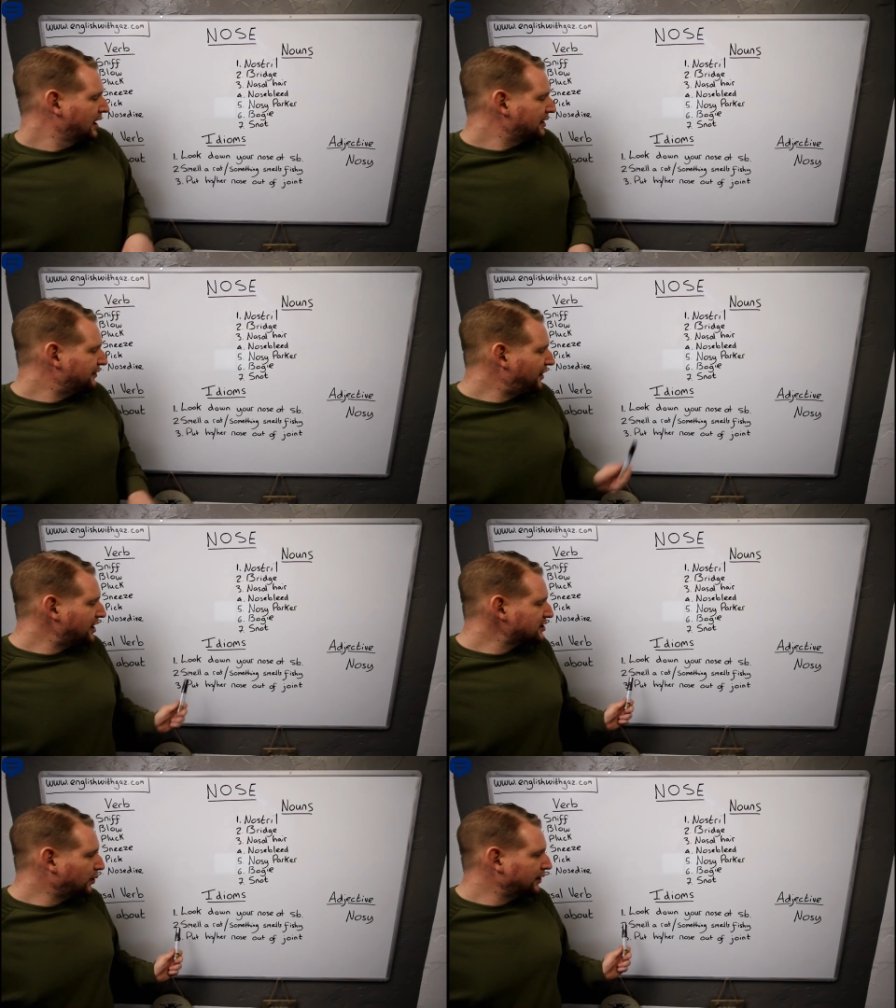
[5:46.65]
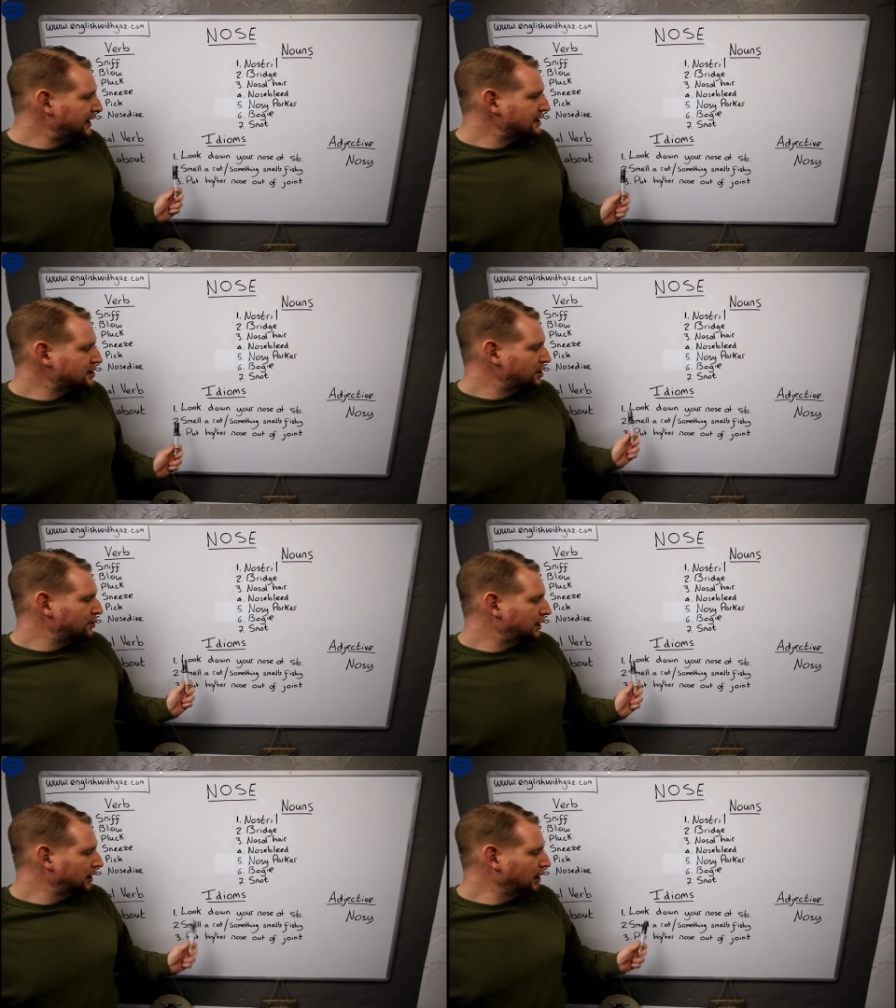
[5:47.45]
The first one is to
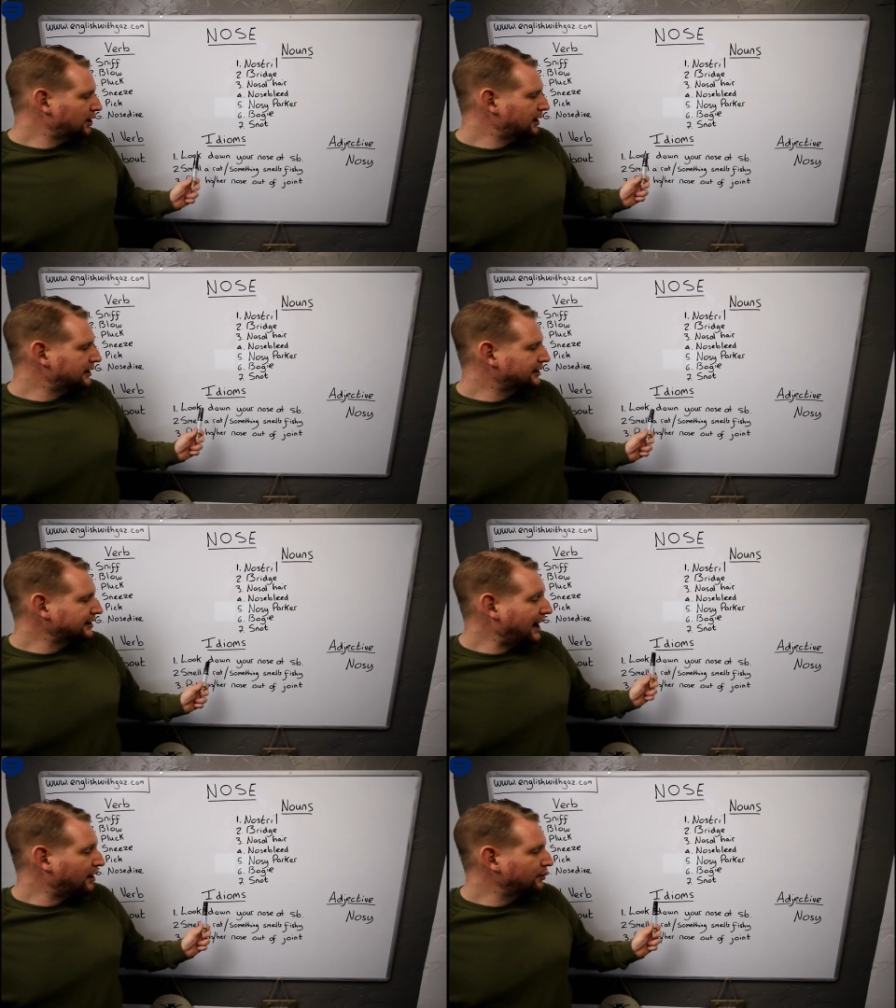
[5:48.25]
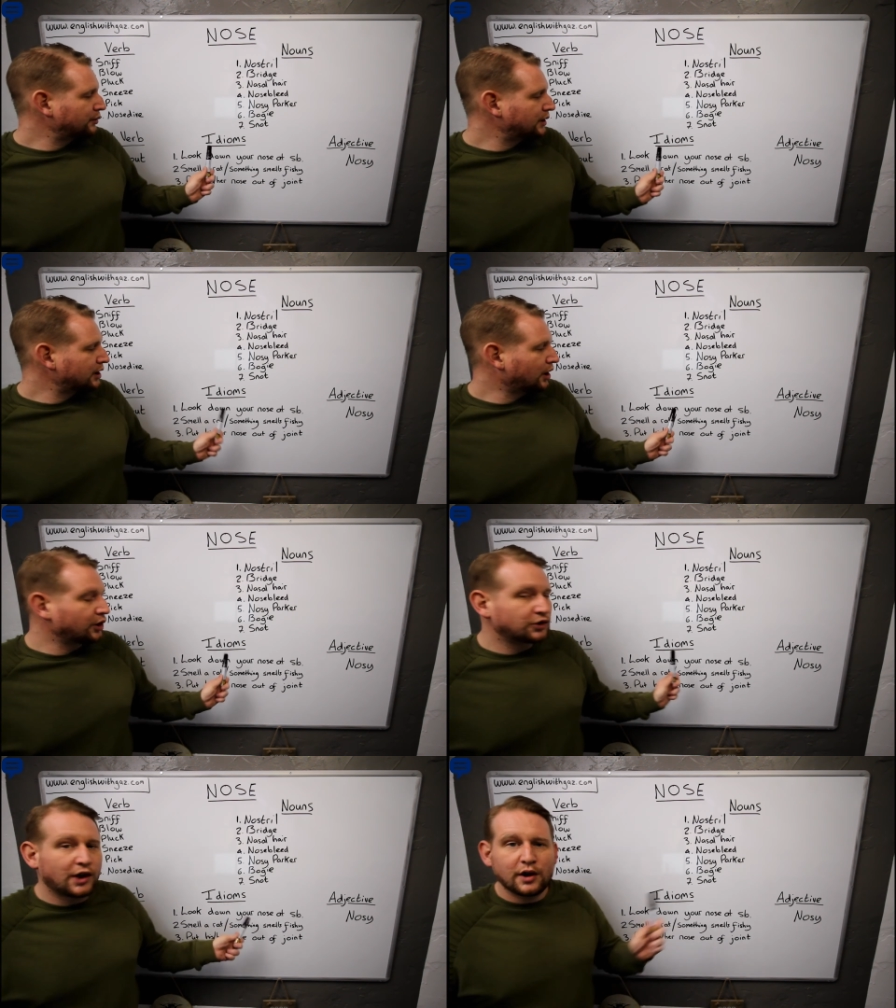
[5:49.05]
look down your
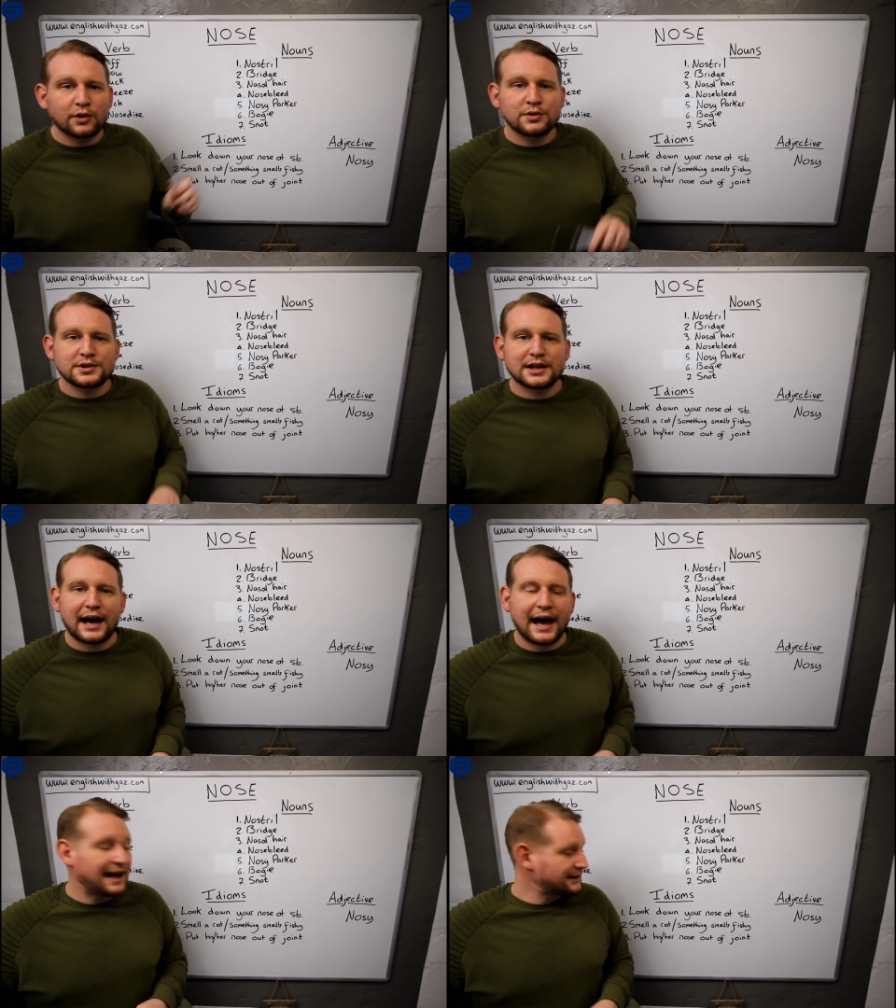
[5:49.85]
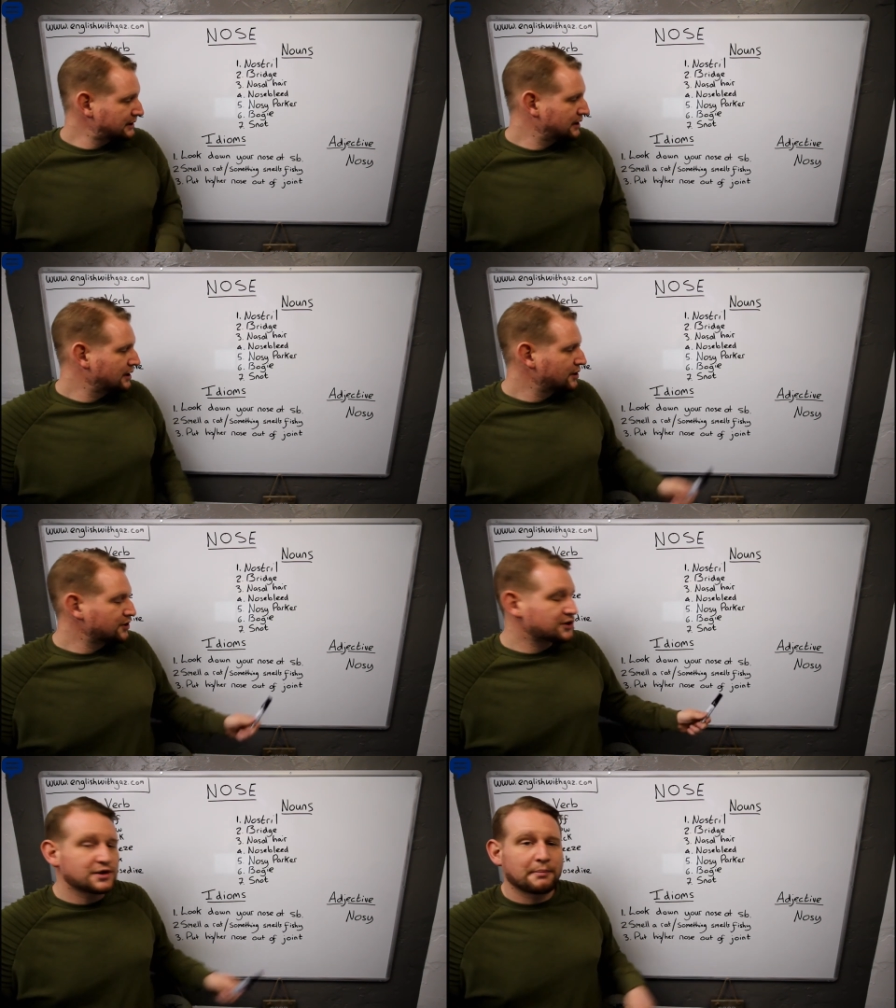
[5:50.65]
nose at
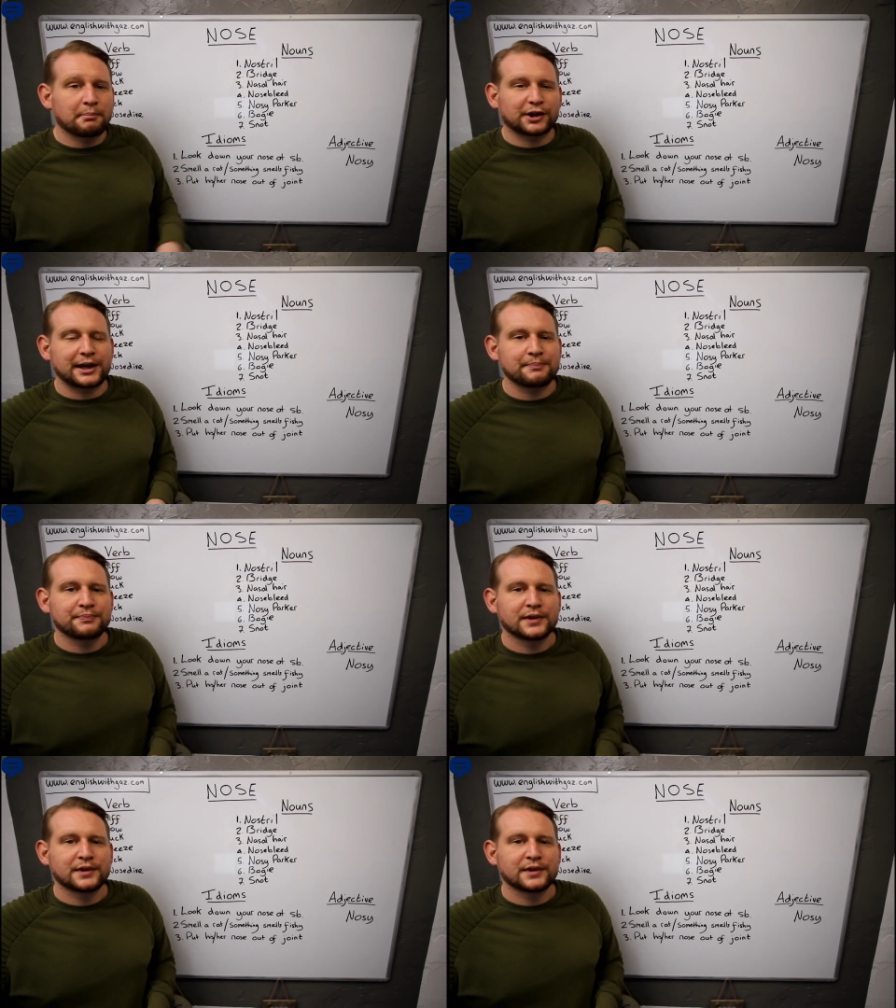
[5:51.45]
somebody.